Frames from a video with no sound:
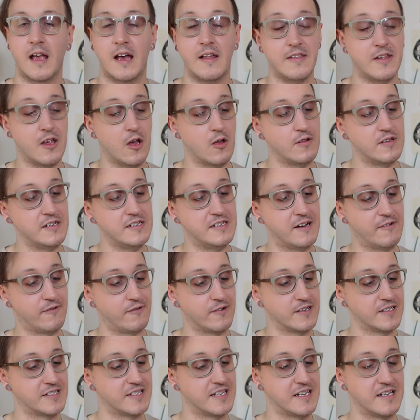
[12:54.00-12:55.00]
and the only
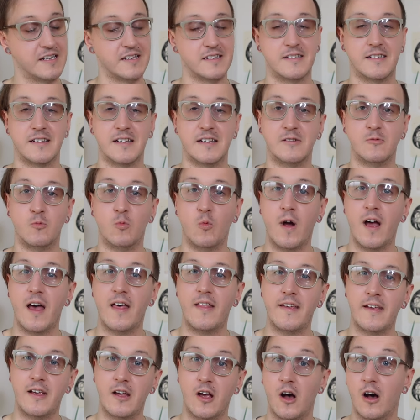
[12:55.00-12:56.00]
difference is is where
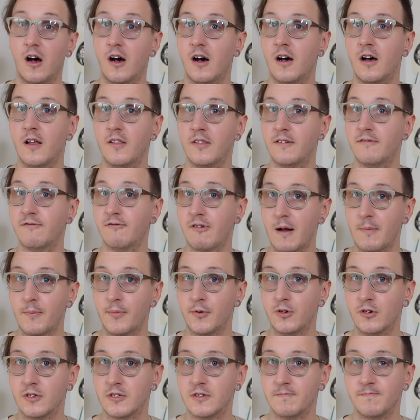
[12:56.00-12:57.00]
they are on the
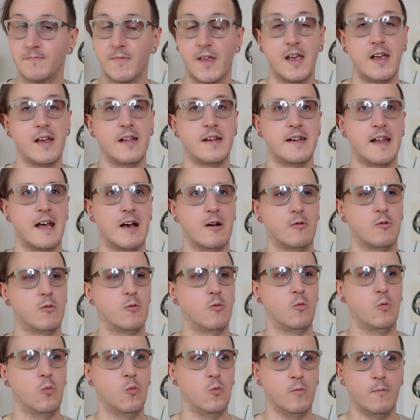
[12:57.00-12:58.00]
fretboard. Now,
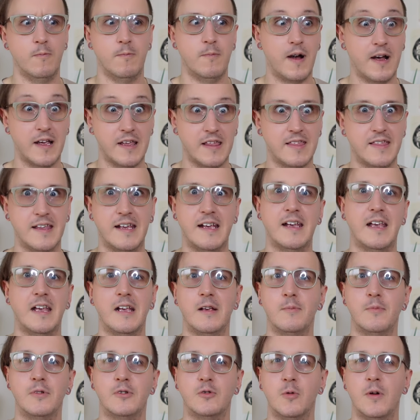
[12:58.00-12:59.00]
my
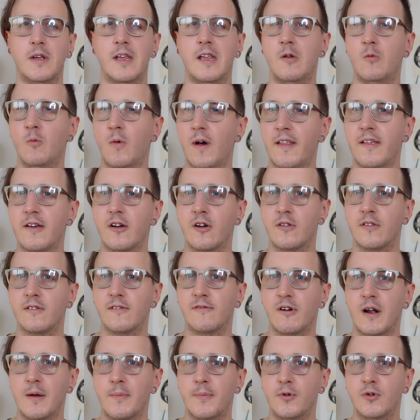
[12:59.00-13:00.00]
thinking between where they are on the
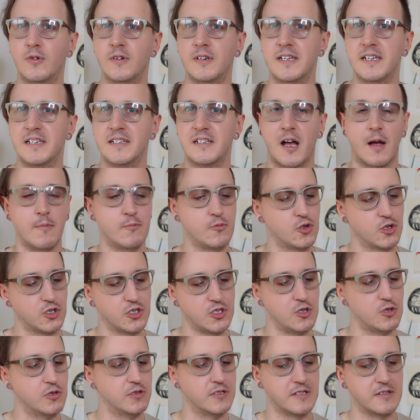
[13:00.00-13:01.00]
fretboard is I'm just
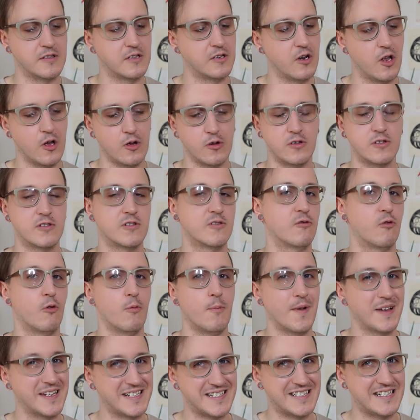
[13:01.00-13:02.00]
using the notes
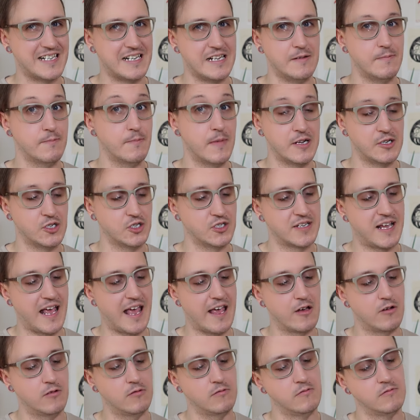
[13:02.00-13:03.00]
from my C major
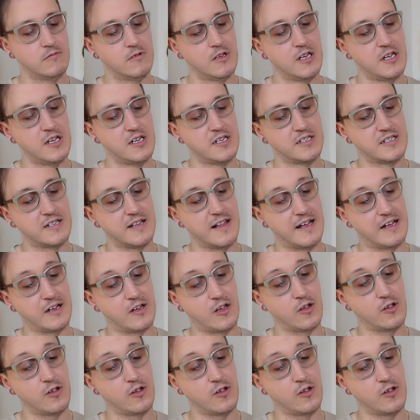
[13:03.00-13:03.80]
scale. So that